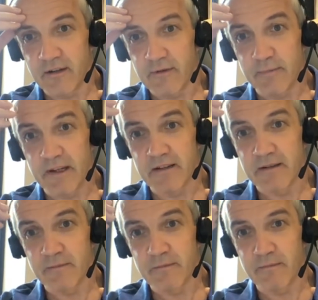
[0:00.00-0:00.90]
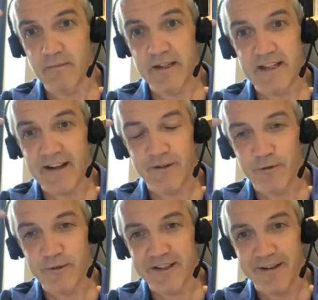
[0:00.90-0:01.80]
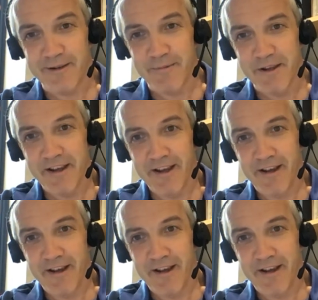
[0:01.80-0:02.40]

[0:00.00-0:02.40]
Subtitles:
was because my dad always said to me,